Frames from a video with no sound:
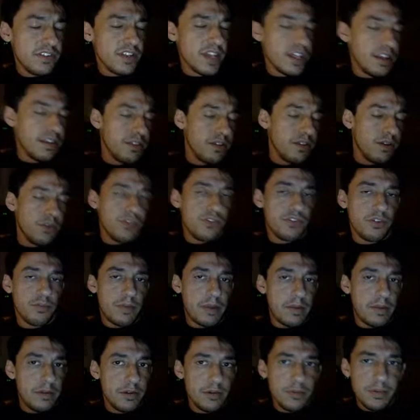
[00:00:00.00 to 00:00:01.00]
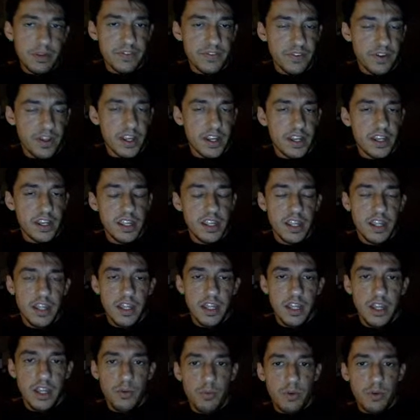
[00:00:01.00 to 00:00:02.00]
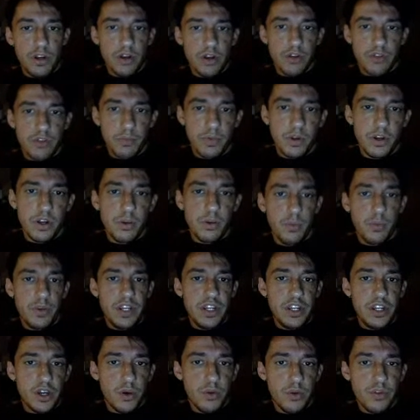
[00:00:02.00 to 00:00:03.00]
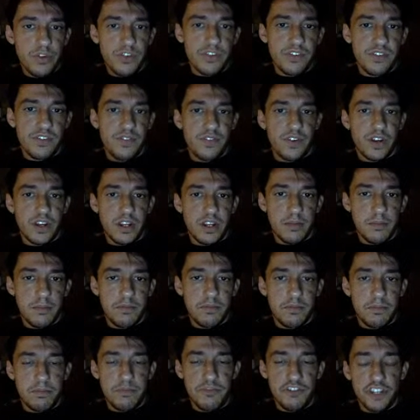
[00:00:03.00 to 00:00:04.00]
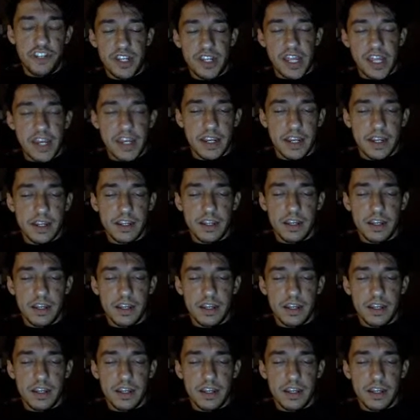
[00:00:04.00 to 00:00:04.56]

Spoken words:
a lot of those, so maybe he'll be fine. We know this is a very genetic